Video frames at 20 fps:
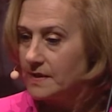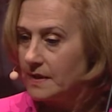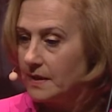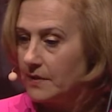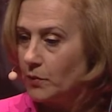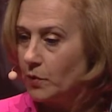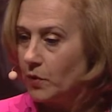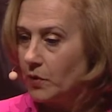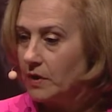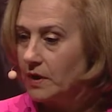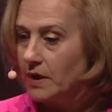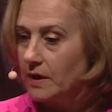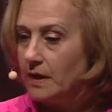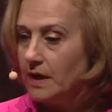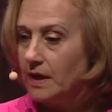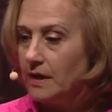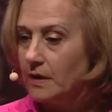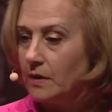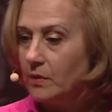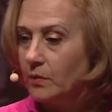is working
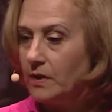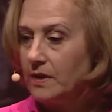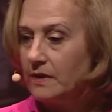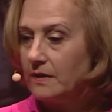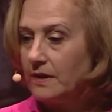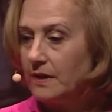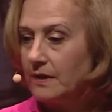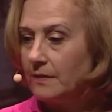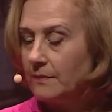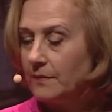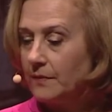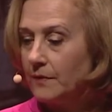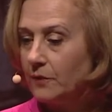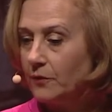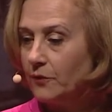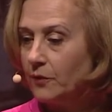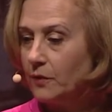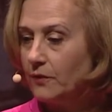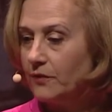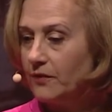here with a
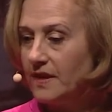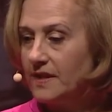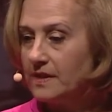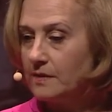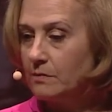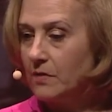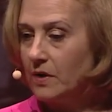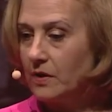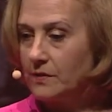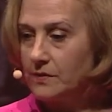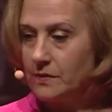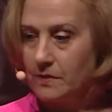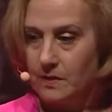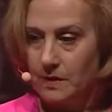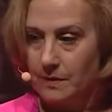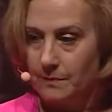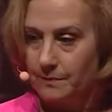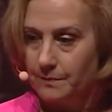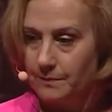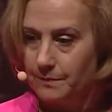full face
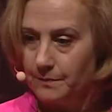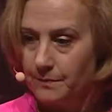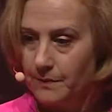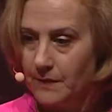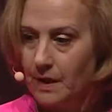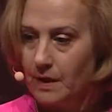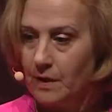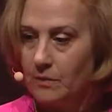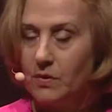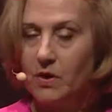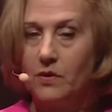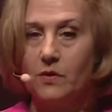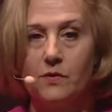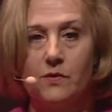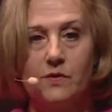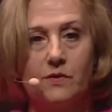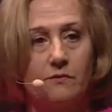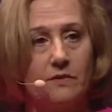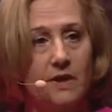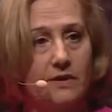mask,
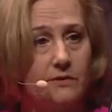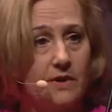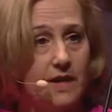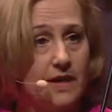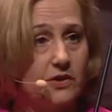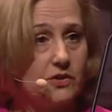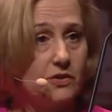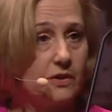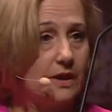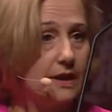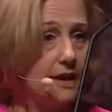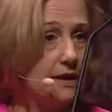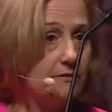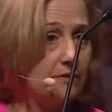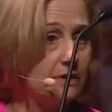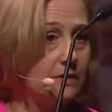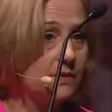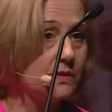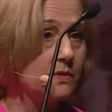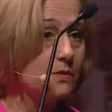because the radiation
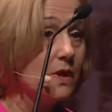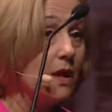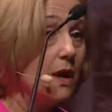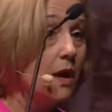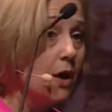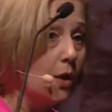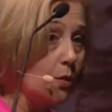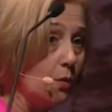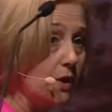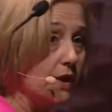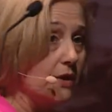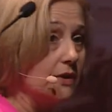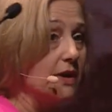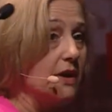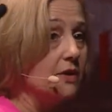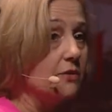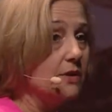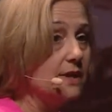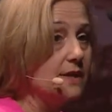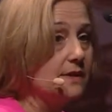levels were
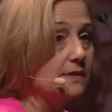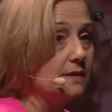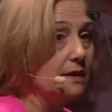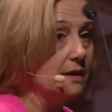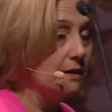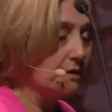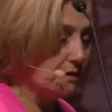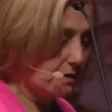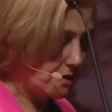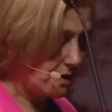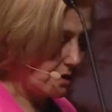increasing